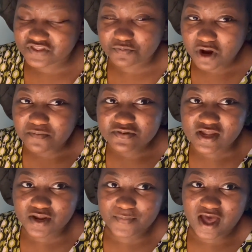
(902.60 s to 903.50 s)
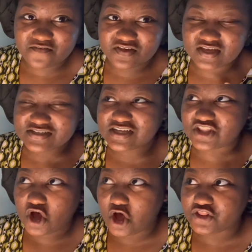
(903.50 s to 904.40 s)
The problem that I'm having is that
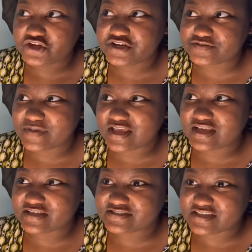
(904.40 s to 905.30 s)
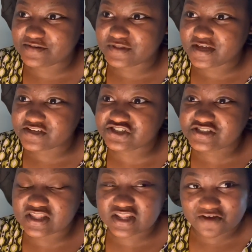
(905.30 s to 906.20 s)
the author is making it seem like she's
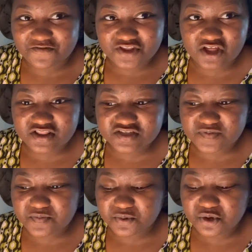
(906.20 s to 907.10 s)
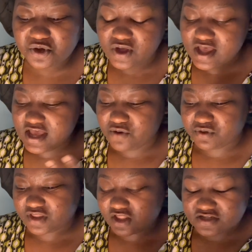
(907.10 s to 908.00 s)
in love with all these people, and
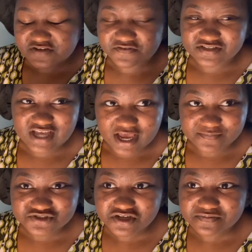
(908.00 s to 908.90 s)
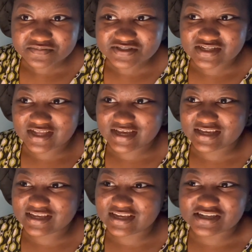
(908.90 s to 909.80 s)
with all the different time jumps,
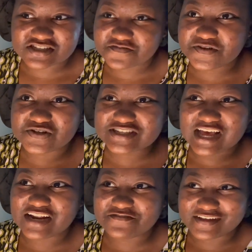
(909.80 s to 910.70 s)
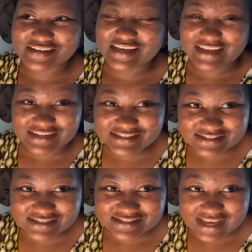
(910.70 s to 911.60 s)
like it just feels kind of like
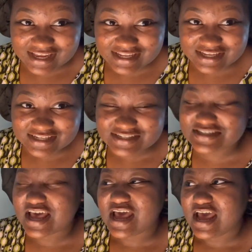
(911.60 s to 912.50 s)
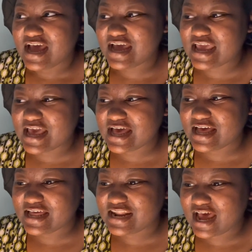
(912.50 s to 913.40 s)
instantaneous,
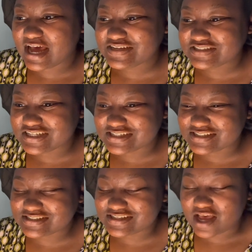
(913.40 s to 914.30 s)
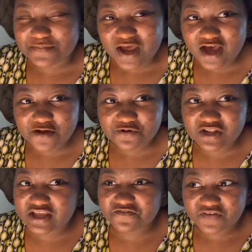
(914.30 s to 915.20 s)
and I'm not
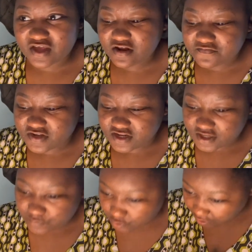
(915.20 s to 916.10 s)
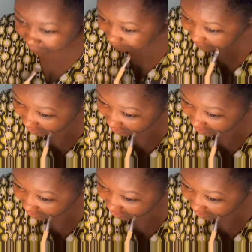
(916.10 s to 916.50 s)
really a fan of it anymore.